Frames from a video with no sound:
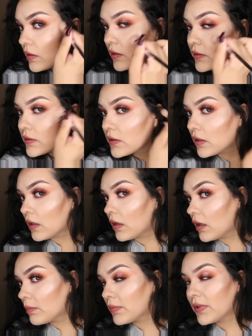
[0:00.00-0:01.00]
on
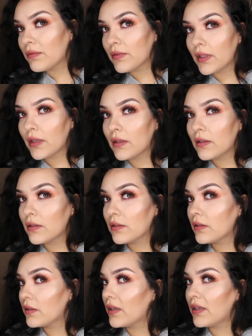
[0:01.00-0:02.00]
top of that,
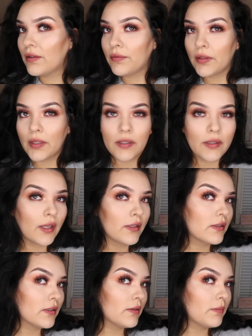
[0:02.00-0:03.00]
and I feel like
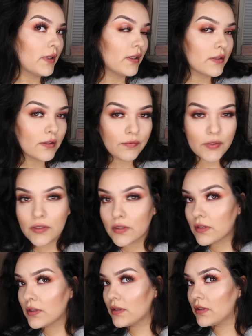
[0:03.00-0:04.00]
that did make a
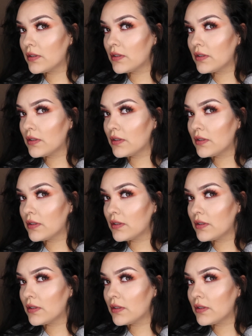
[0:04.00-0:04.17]
difference.